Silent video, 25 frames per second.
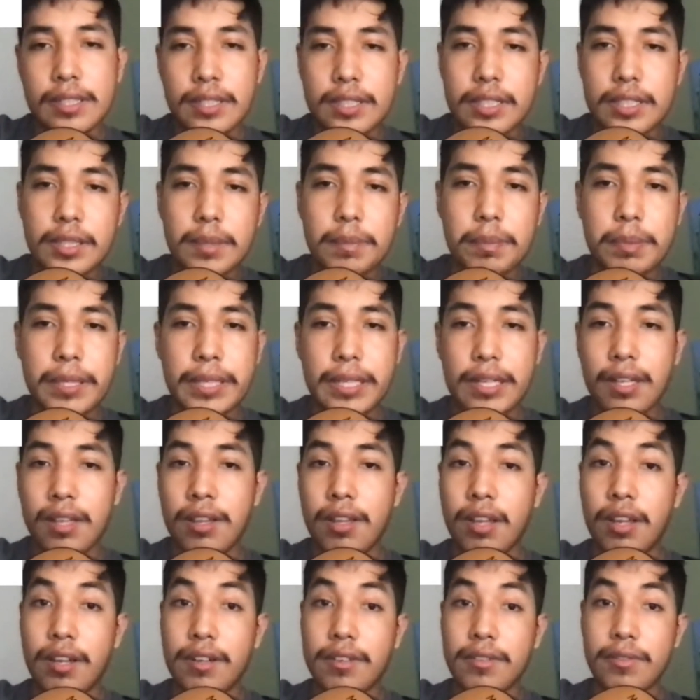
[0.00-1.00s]
you can play a
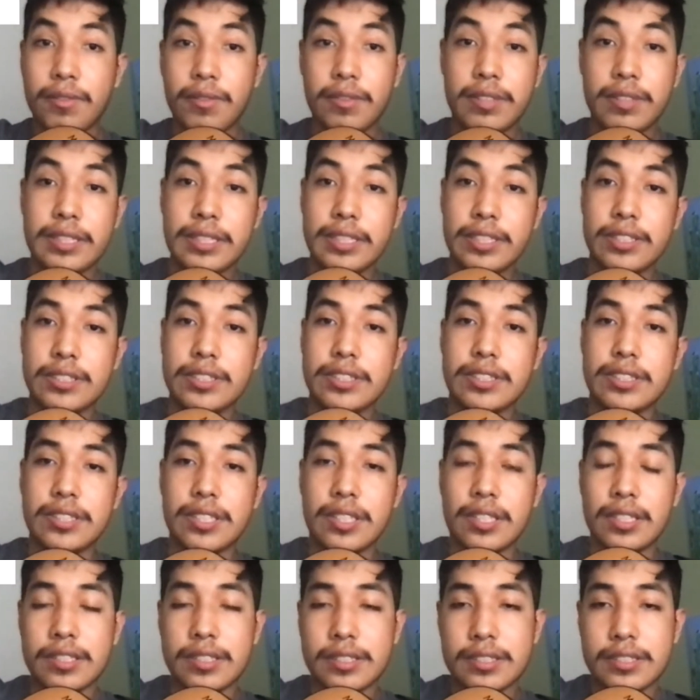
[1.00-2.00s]
lot of really good
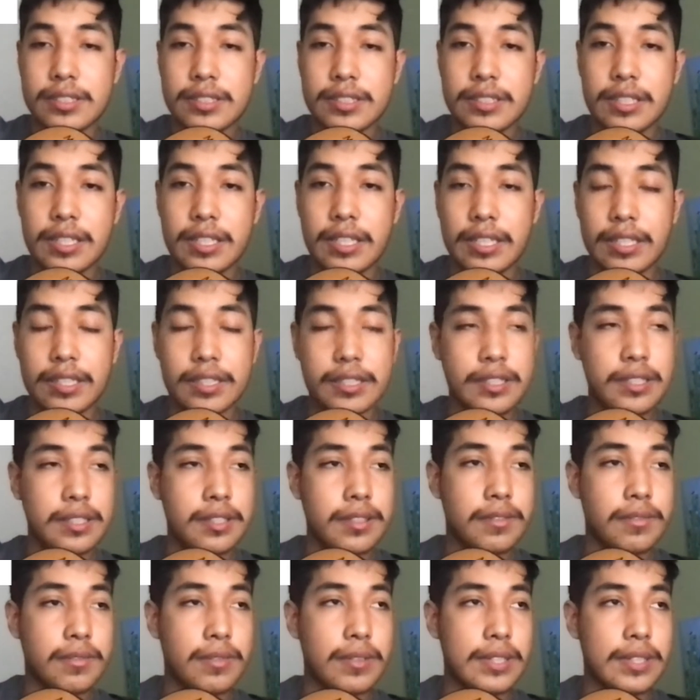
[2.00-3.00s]
songs, like
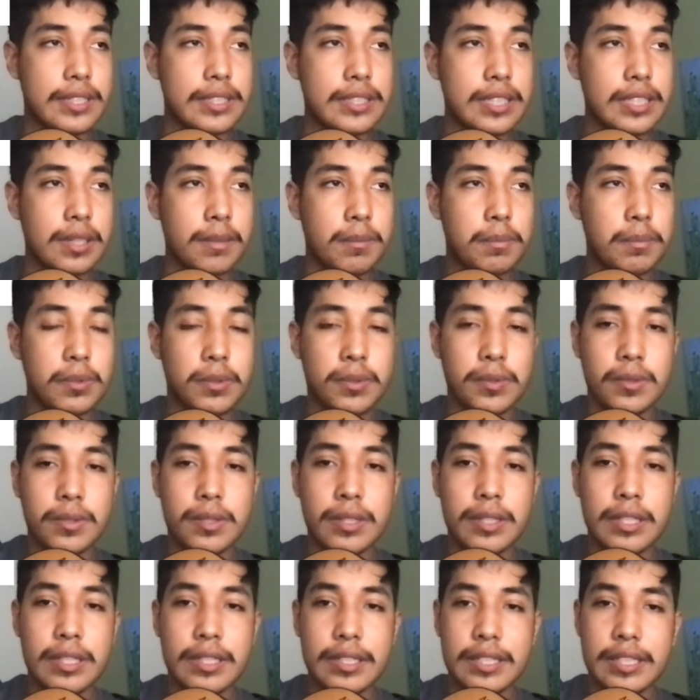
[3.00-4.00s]
for example,
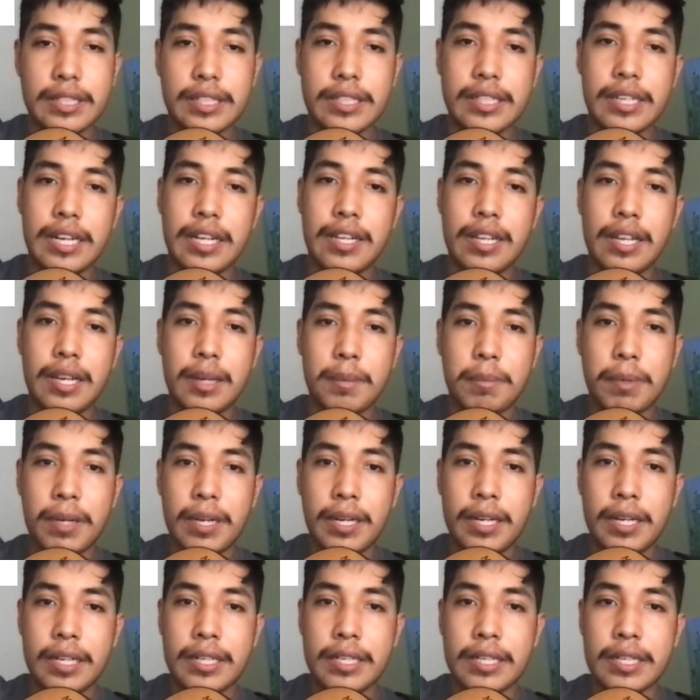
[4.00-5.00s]
"Thinking Out Loud"
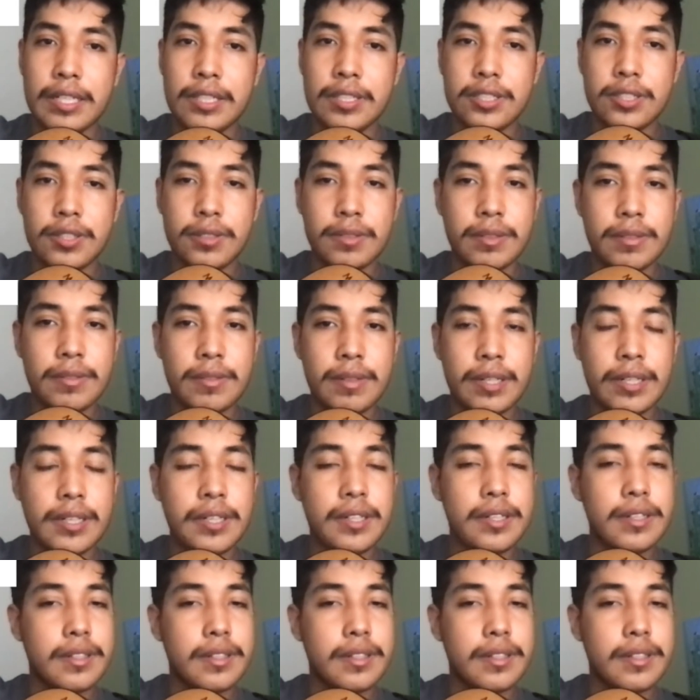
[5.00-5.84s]
by Ed Sheeran, right?